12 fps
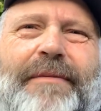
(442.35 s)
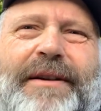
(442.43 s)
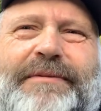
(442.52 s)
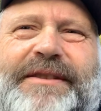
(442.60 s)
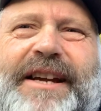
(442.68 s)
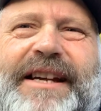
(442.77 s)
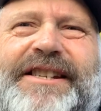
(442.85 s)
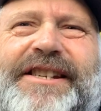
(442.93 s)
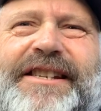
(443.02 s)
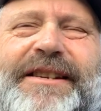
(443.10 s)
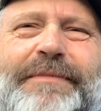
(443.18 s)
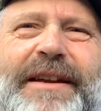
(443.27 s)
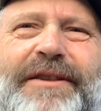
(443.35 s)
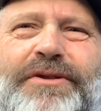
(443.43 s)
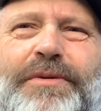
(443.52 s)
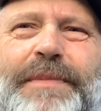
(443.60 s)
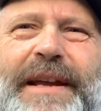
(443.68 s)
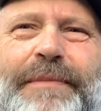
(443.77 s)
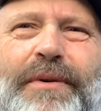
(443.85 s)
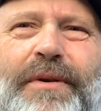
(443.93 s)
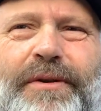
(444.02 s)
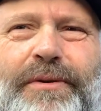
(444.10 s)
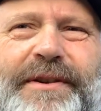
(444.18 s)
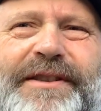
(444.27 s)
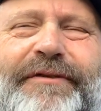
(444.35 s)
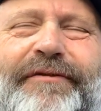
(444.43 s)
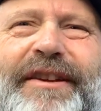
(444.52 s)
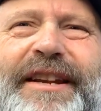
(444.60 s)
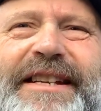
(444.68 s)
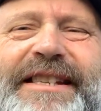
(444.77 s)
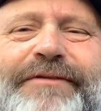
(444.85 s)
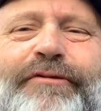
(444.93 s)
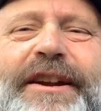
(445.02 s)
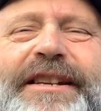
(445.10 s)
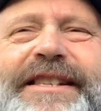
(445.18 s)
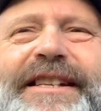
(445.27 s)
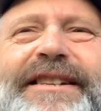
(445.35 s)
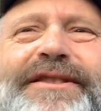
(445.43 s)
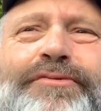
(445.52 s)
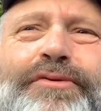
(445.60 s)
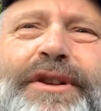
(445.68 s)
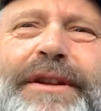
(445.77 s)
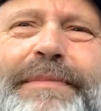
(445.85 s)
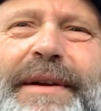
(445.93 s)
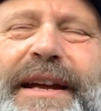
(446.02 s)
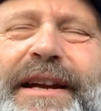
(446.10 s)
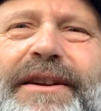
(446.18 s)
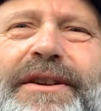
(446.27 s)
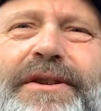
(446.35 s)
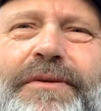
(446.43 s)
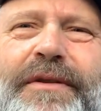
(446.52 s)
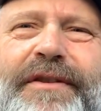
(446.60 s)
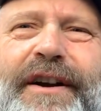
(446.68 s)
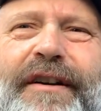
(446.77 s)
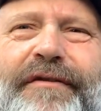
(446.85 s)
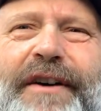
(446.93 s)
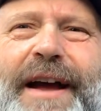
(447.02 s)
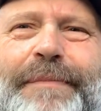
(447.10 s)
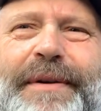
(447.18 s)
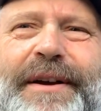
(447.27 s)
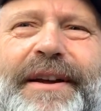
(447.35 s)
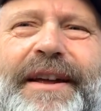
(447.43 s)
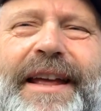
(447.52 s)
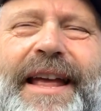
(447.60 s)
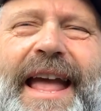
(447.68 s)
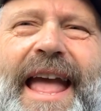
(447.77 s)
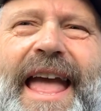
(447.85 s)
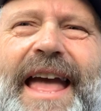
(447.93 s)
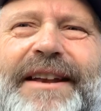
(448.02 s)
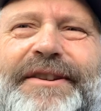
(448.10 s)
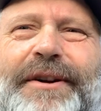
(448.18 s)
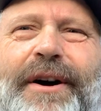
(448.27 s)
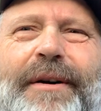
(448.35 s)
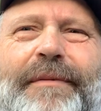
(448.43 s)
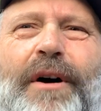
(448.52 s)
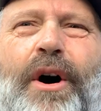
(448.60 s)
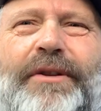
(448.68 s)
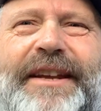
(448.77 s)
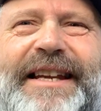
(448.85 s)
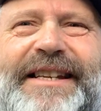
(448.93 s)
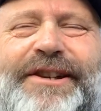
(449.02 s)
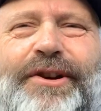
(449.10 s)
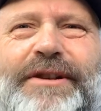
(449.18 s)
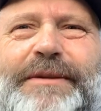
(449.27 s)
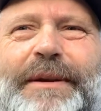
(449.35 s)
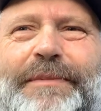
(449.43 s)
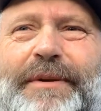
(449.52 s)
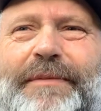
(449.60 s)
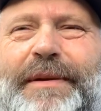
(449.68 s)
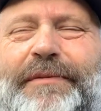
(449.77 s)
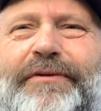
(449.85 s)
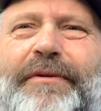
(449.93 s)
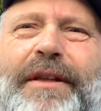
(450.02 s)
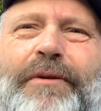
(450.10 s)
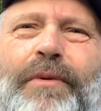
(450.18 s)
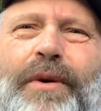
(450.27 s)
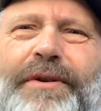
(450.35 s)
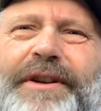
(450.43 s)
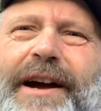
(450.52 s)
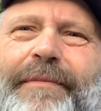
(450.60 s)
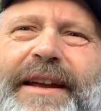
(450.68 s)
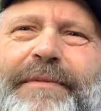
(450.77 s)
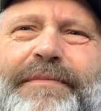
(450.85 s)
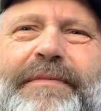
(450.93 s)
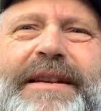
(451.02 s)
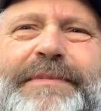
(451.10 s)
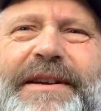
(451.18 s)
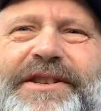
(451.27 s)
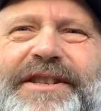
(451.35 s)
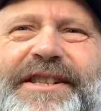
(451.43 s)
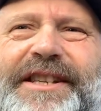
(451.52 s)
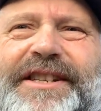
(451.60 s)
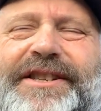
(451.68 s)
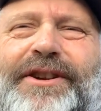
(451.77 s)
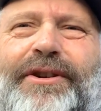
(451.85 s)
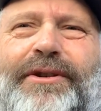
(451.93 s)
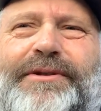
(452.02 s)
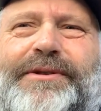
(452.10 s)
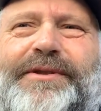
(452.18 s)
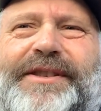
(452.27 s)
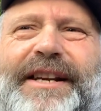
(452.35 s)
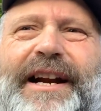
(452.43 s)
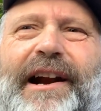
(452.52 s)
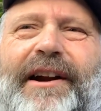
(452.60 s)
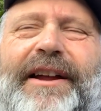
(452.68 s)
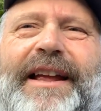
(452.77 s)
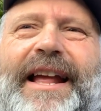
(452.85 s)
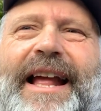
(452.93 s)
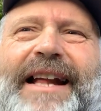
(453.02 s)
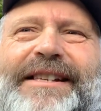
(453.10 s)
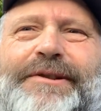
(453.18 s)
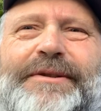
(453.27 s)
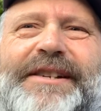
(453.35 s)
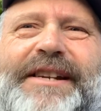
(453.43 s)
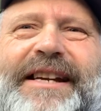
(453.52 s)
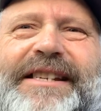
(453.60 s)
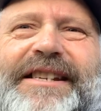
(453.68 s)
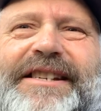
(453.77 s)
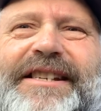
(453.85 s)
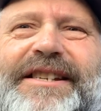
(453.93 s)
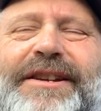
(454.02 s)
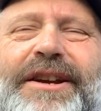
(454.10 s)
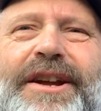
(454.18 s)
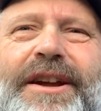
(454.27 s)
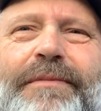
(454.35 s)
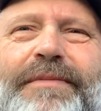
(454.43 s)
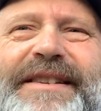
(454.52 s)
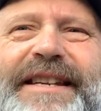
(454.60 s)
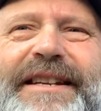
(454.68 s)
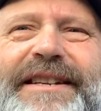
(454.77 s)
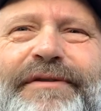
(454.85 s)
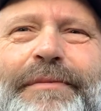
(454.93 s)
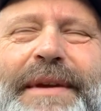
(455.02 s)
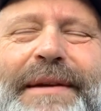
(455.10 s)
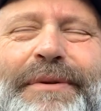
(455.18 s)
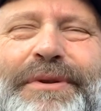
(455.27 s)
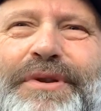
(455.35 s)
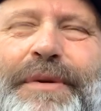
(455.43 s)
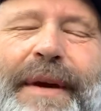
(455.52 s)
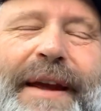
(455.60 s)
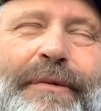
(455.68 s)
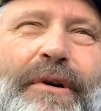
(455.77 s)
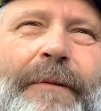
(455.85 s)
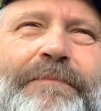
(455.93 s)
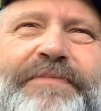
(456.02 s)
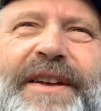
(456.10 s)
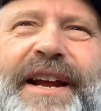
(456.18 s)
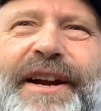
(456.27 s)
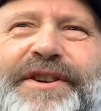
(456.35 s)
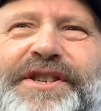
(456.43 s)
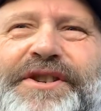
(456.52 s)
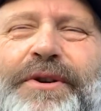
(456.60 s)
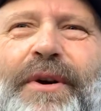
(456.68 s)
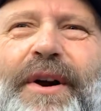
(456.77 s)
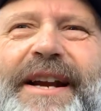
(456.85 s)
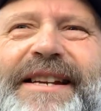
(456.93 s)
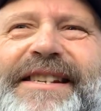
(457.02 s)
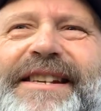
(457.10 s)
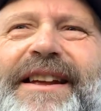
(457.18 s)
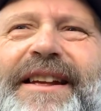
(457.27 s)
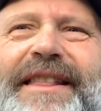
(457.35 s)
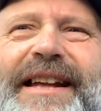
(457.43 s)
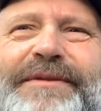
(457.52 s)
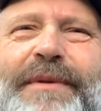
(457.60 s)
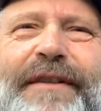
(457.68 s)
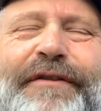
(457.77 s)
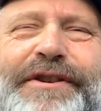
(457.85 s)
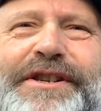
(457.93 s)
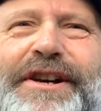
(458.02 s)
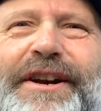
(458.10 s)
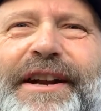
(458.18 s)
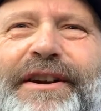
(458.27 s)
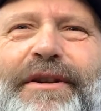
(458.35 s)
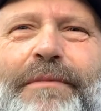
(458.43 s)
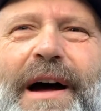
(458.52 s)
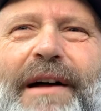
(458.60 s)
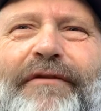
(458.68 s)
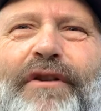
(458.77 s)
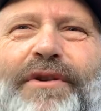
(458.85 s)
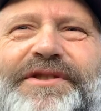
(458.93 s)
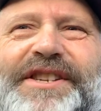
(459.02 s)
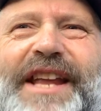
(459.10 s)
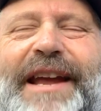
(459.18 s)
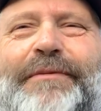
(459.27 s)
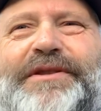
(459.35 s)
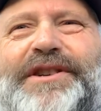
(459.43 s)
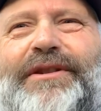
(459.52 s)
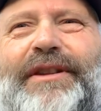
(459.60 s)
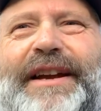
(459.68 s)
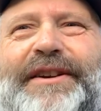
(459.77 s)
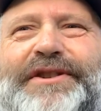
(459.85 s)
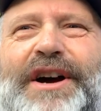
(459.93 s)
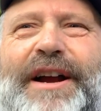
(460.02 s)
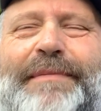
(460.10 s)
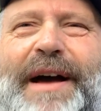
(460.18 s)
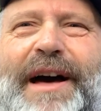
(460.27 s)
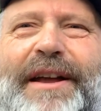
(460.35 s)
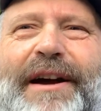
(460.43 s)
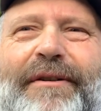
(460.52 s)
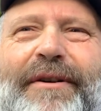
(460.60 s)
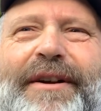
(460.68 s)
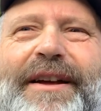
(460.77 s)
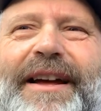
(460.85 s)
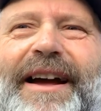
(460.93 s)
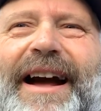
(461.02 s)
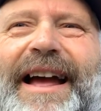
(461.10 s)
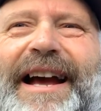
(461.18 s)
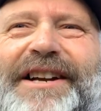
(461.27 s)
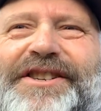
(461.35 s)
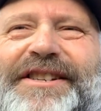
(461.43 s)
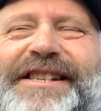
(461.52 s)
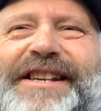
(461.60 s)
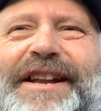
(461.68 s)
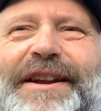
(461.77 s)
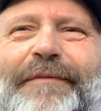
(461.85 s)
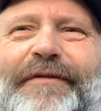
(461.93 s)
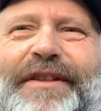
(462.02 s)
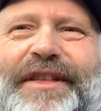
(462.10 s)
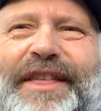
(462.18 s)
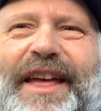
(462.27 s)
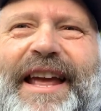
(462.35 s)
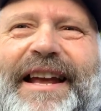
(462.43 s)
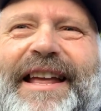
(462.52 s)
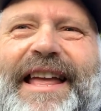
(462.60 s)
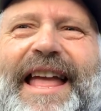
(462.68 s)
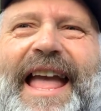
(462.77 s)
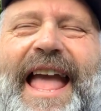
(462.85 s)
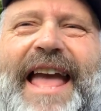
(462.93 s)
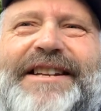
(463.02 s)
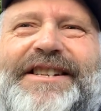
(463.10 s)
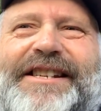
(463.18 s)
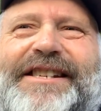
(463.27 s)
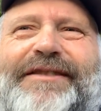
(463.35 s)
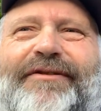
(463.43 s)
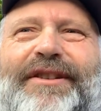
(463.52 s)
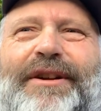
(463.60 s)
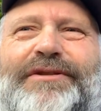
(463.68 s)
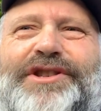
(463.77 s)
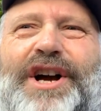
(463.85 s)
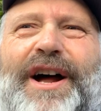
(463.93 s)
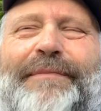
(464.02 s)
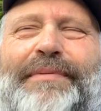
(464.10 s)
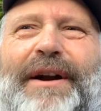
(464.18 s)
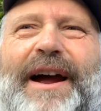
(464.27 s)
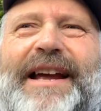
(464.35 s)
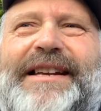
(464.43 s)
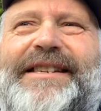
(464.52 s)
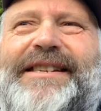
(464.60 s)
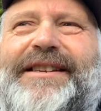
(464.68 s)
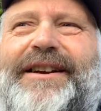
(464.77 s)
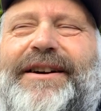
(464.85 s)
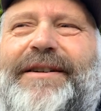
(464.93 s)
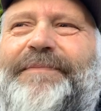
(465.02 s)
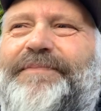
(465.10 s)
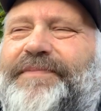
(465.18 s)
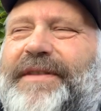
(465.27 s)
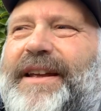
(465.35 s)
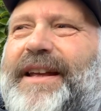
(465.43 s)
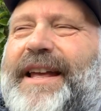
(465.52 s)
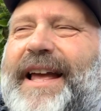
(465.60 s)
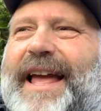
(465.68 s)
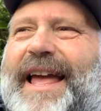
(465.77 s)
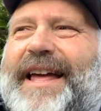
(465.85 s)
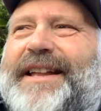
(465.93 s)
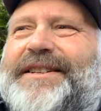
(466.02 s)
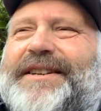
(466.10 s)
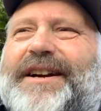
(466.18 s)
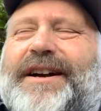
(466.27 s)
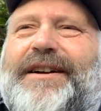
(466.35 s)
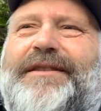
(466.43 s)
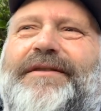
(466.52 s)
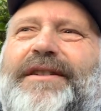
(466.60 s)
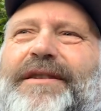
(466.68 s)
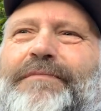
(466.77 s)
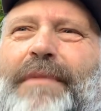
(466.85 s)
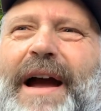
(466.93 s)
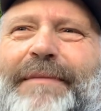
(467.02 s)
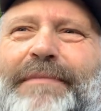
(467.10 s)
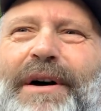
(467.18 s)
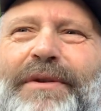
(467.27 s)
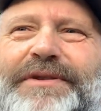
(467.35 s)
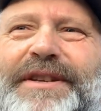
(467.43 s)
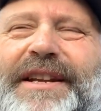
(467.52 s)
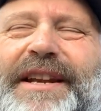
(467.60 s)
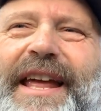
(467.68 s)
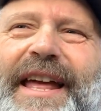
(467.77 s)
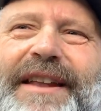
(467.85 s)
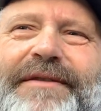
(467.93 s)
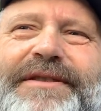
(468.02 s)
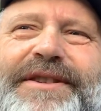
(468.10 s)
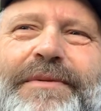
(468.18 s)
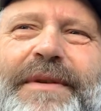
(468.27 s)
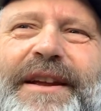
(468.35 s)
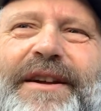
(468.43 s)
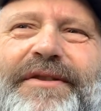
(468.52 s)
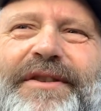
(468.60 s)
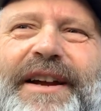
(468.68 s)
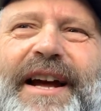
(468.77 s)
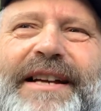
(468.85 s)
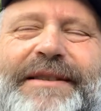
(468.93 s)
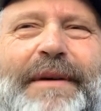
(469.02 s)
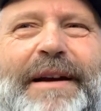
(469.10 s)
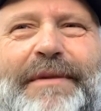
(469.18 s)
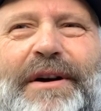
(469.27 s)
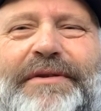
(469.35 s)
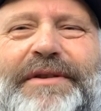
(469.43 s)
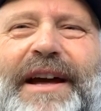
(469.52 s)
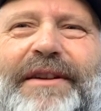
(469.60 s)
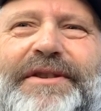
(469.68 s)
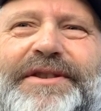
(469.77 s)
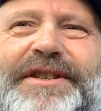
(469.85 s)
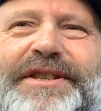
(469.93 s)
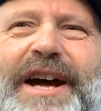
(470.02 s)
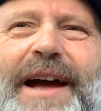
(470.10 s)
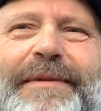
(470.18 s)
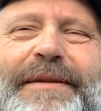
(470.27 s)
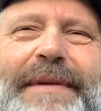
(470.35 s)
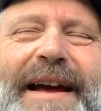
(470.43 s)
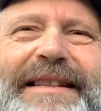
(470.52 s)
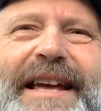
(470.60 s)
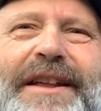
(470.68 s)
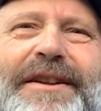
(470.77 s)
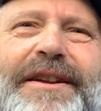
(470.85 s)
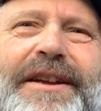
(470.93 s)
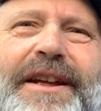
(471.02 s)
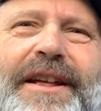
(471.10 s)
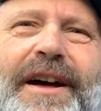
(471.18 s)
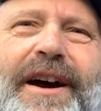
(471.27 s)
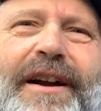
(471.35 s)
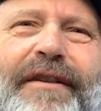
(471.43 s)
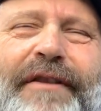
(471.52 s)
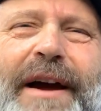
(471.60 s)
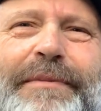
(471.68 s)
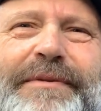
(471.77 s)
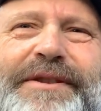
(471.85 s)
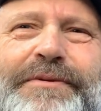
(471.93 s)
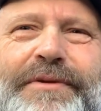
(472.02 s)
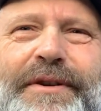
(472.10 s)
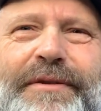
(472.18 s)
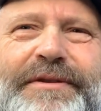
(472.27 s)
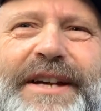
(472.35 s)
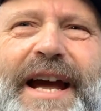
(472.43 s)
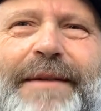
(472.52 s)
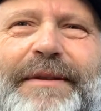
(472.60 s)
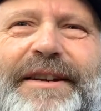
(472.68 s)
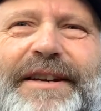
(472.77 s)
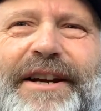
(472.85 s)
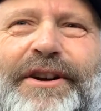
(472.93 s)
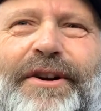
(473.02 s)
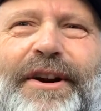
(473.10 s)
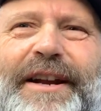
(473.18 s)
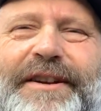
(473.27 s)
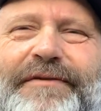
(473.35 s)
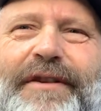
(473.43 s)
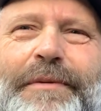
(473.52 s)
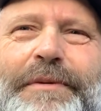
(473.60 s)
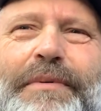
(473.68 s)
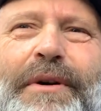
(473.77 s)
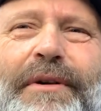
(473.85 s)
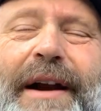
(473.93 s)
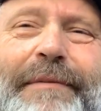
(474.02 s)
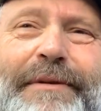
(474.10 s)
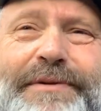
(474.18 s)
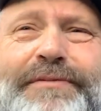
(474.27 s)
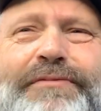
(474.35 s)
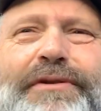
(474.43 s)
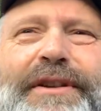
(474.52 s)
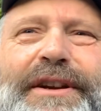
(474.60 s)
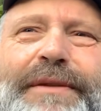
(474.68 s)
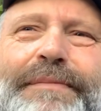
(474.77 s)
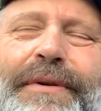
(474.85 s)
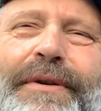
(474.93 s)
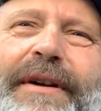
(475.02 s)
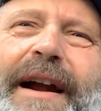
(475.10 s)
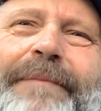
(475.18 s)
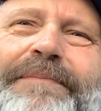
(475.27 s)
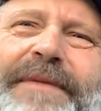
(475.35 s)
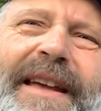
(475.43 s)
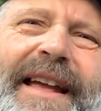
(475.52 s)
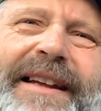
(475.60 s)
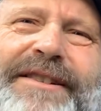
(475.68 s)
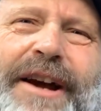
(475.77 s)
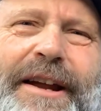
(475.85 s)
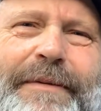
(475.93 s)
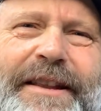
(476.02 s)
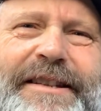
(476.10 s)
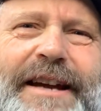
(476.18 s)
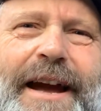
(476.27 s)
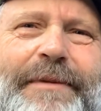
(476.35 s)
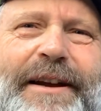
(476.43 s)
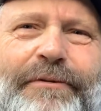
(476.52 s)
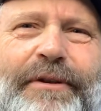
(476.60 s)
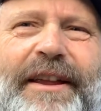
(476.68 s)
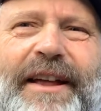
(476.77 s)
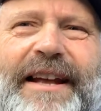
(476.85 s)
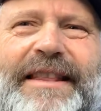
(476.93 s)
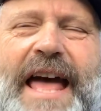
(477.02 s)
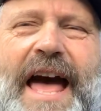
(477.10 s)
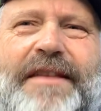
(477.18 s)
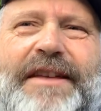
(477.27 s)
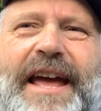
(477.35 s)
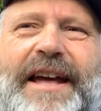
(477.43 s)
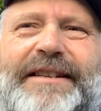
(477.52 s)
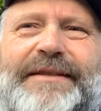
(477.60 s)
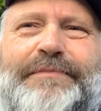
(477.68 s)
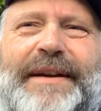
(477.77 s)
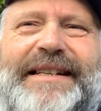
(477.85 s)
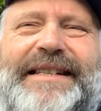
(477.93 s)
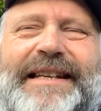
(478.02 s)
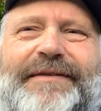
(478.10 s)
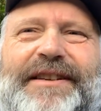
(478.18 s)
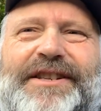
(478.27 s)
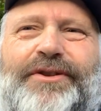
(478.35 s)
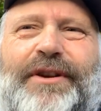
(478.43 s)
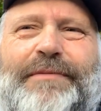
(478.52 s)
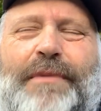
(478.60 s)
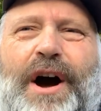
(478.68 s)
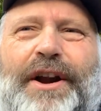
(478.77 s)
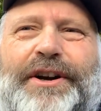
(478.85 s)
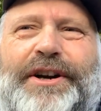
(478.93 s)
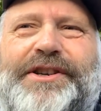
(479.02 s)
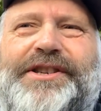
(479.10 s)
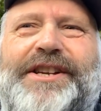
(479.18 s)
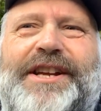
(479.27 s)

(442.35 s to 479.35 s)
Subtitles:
It was nice just to meet new people. And of course, the Phoenix running scene is really big with Aravaipa, and all the East Coast people and people from around the world coming, especially since Kouros was there. And so it was nice to just see different people, new people, hear stories. That's when I first started hearing about Vol State, which I'll later talk about how I actually signed up for the thing. And just, John Price and Mike Melton and so many other guys. Mike Melton now does the timing. Back then, Aravaipa was doing their own timing. Nick Curry had developed a program that was a really good program. Talking about the timing, I really liked that. They had some big TV screen monitors,